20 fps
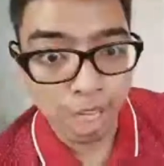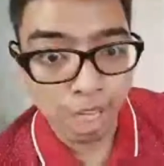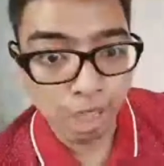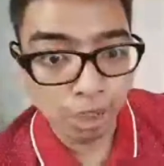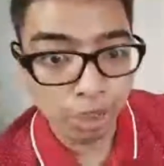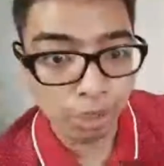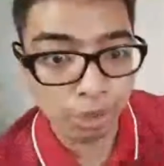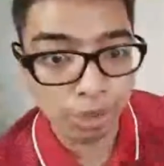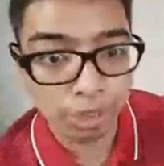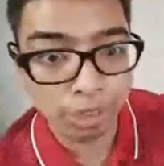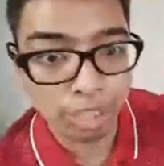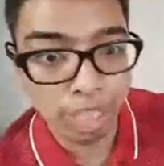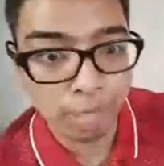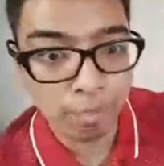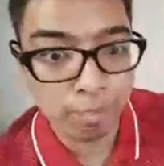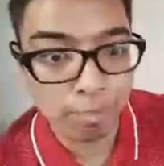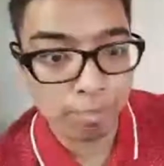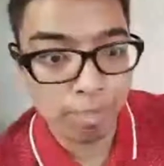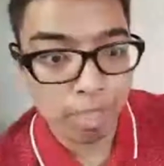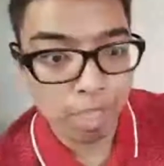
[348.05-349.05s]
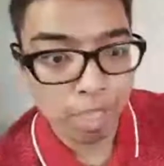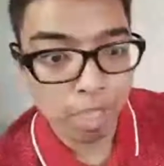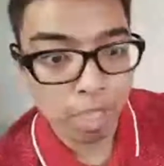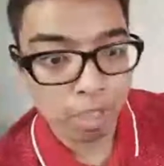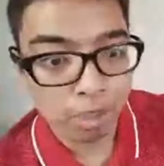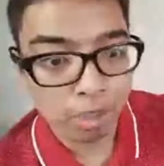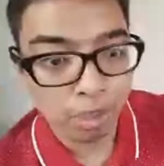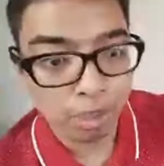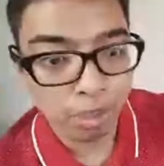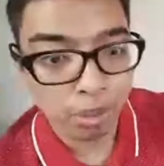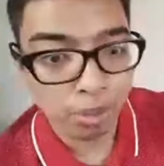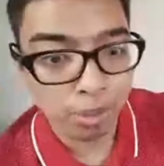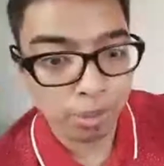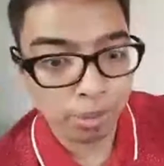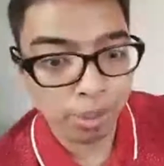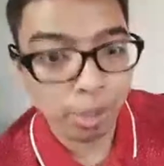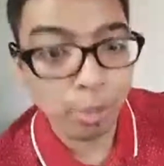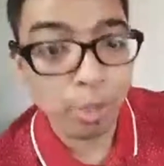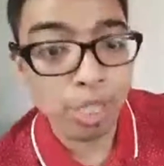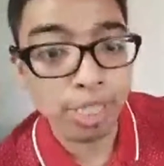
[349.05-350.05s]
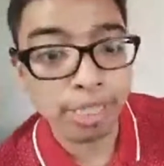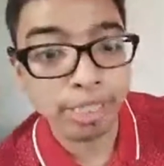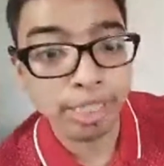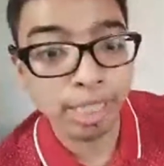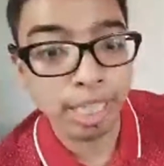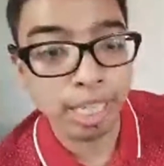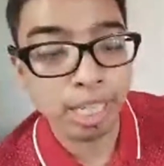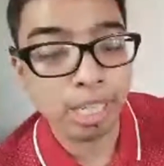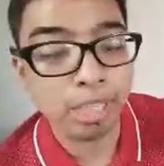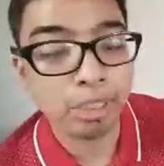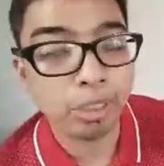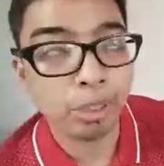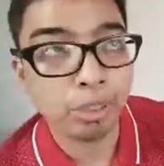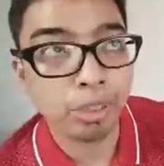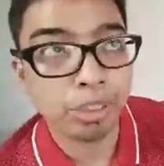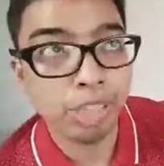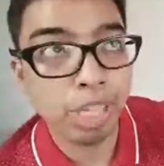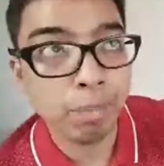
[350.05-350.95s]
So the top so the one in the so